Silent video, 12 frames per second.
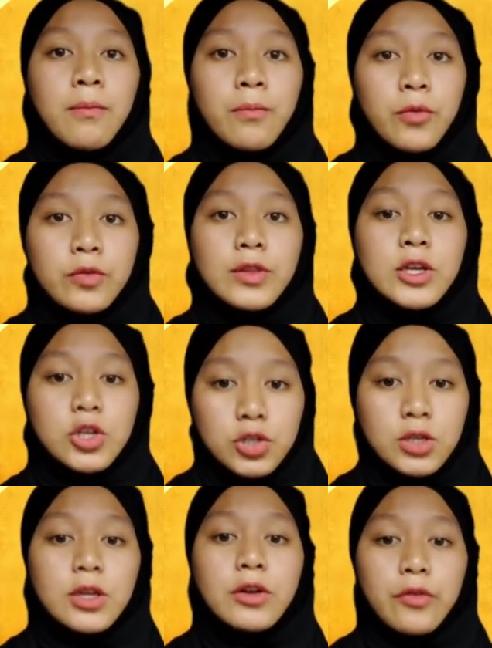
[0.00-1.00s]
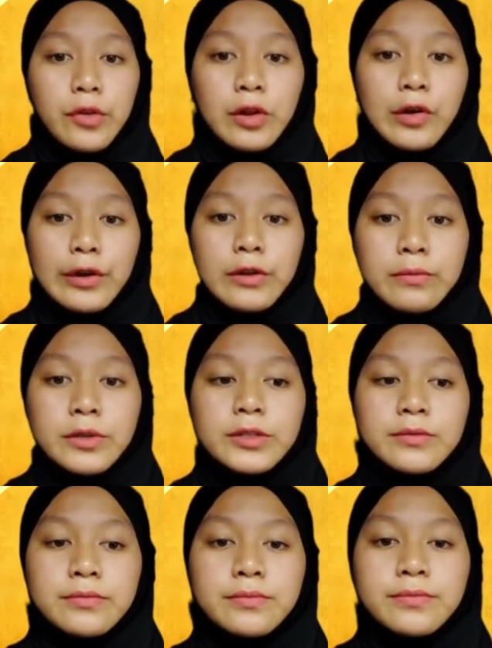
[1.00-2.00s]
protection
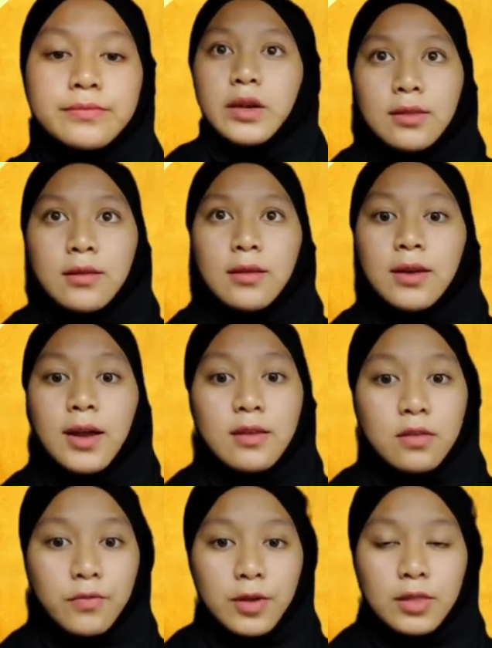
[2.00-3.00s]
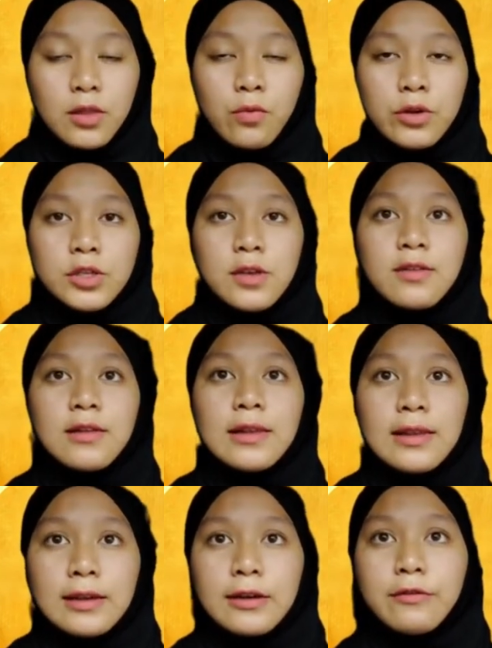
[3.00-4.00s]
requirement. The last factor, which is
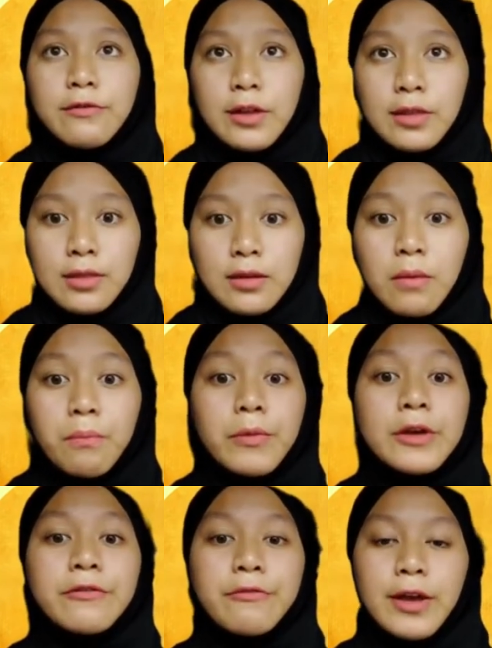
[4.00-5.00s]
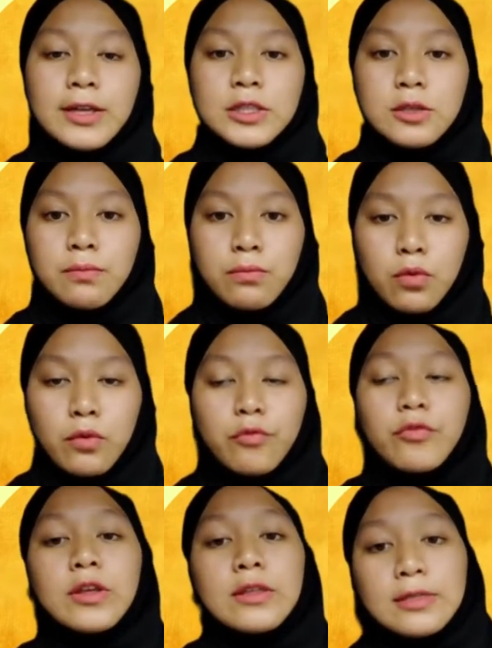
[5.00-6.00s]
legal factor, may affect
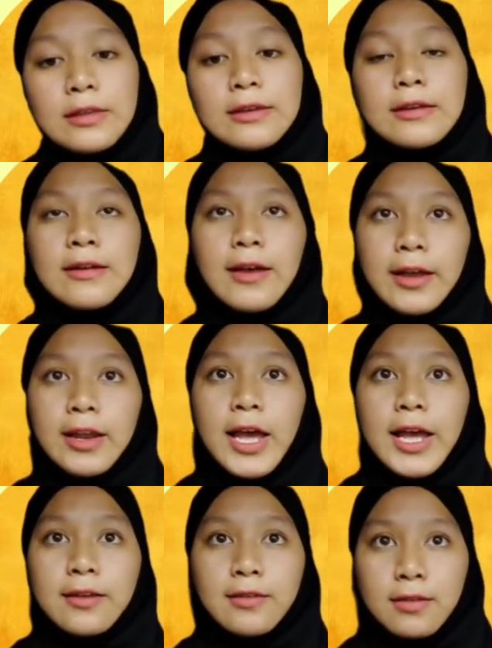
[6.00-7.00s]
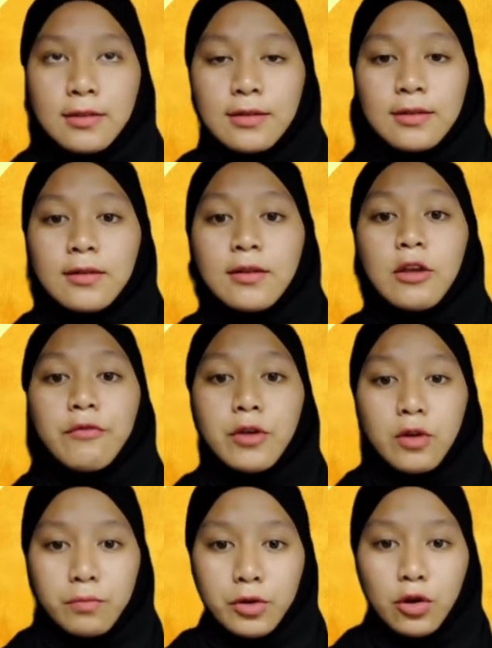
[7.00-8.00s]
both internal and external
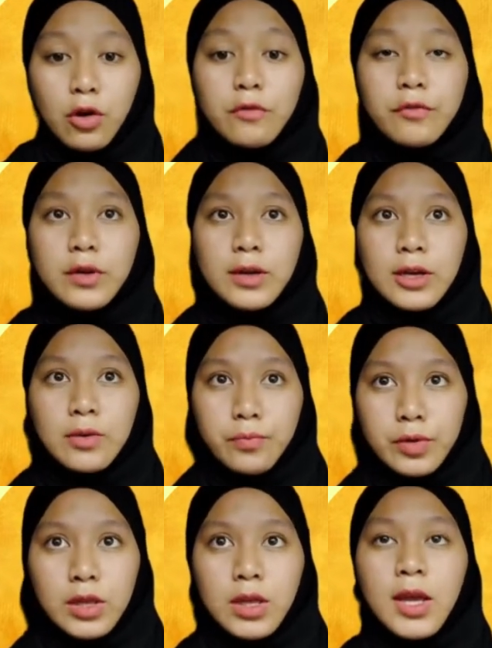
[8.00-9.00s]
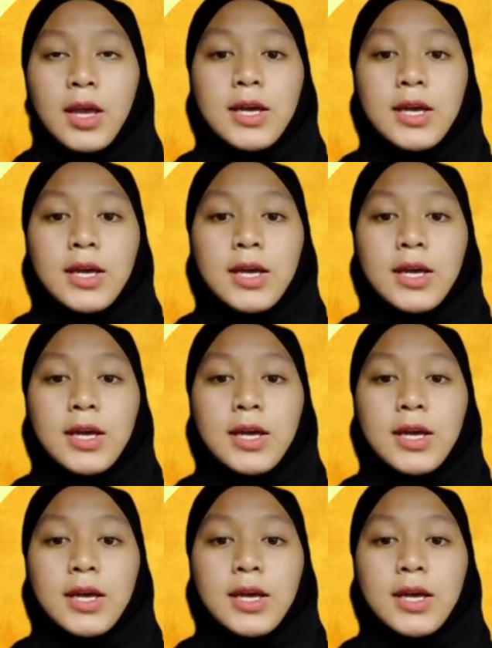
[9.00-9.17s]
environment of a company.